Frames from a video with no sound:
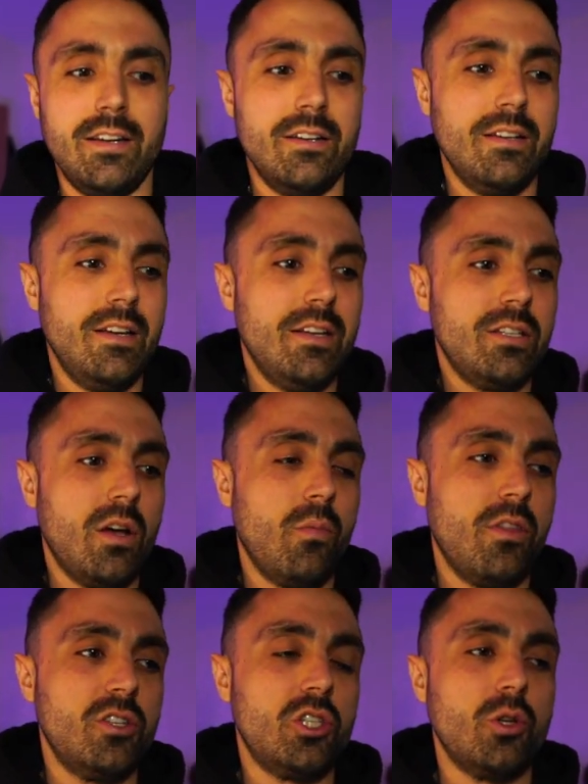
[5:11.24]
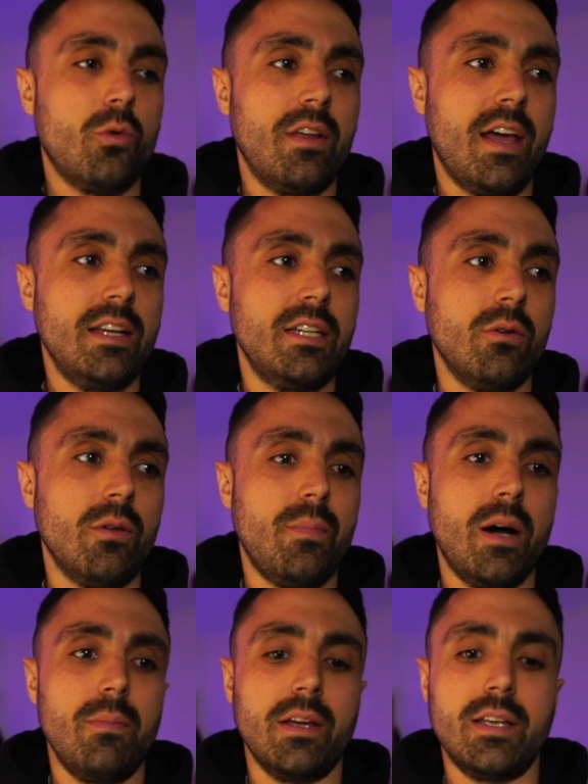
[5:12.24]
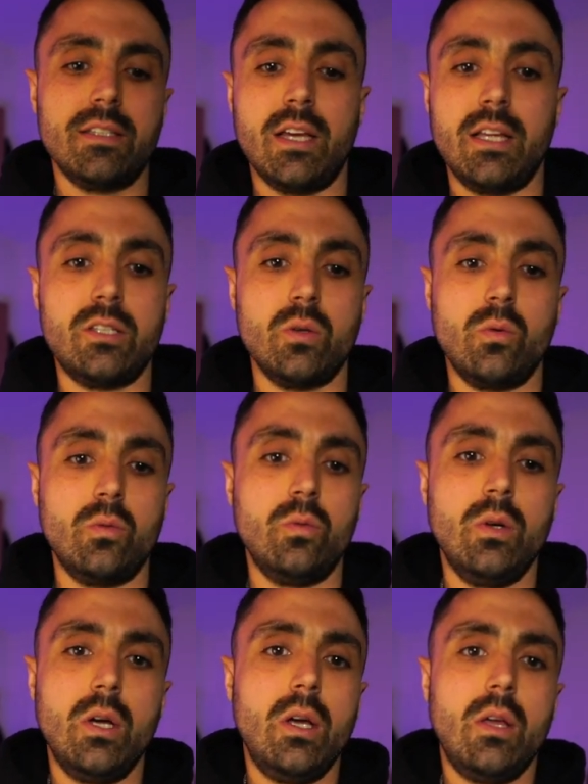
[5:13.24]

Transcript: you know, so uh, the story they tell the public is that it's all